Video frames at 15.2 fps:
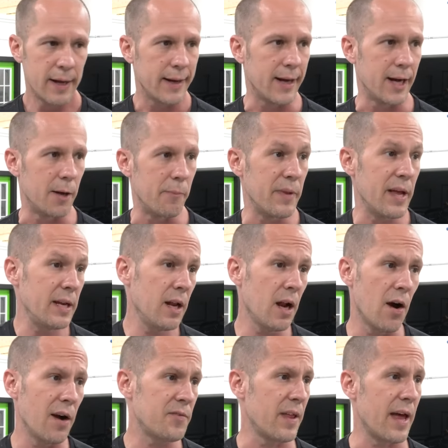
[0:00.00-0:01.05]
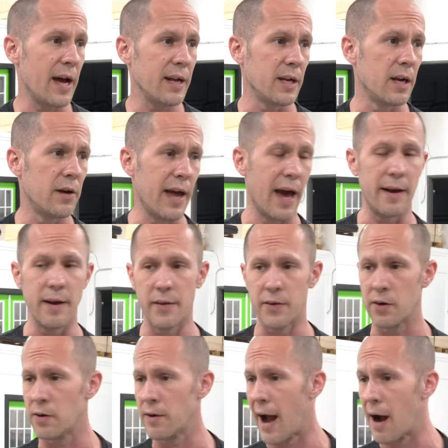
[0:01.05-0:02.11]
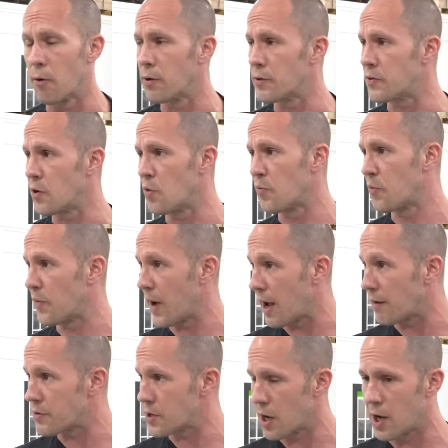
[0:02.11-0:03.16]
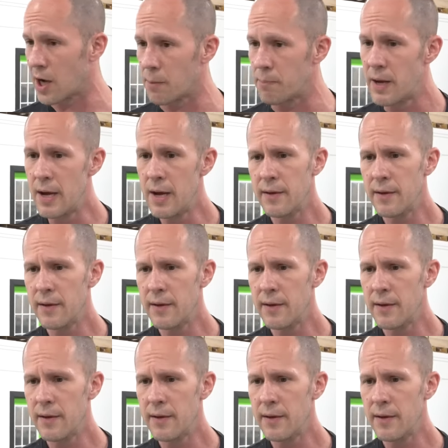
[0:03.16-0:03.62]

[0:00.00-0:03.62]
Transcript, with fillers: Um, then, you know, after that, you know, you add another hour or two for valve job.